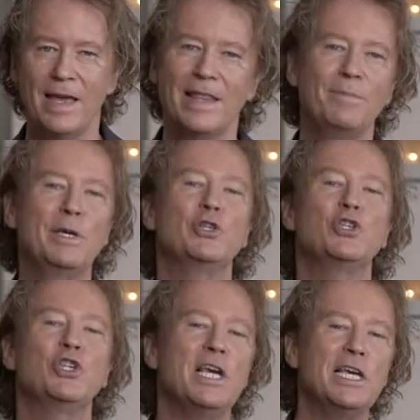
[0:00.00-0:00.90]
That means
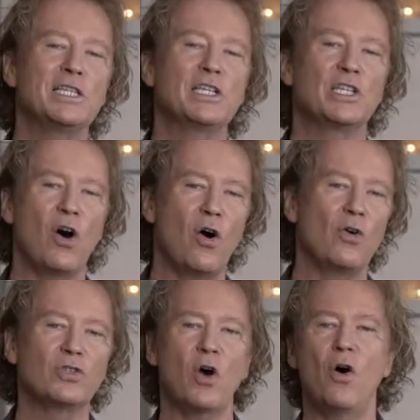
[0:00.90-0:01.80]
Jesus
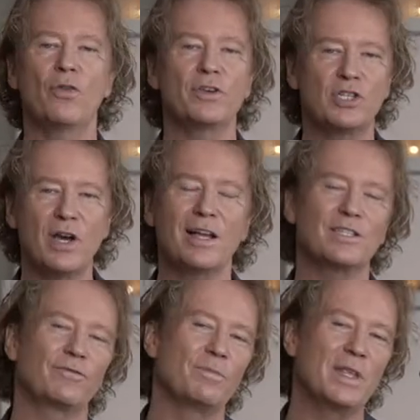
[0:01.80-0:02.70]
calls all the
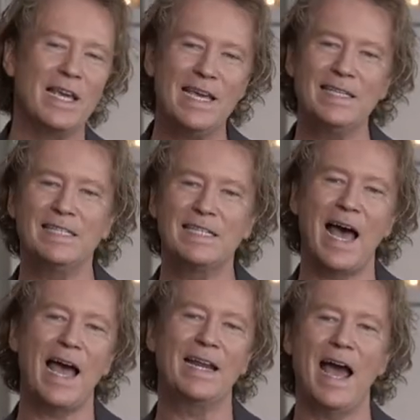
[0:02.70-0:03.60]
shots from the
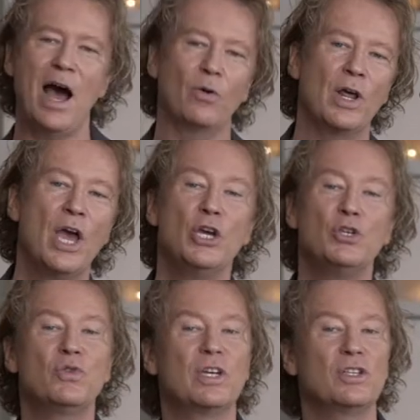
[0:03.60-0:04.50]
inside out.
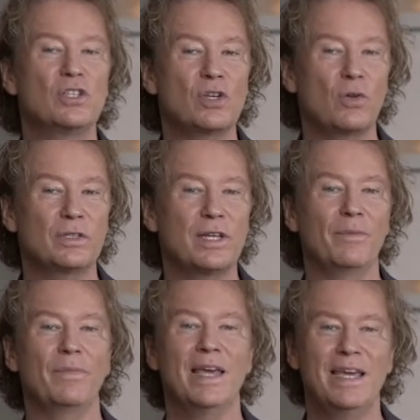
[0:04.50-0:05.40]
You consult
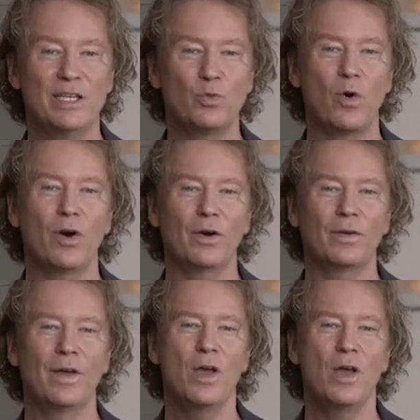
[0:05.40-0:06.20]
Him, His Word.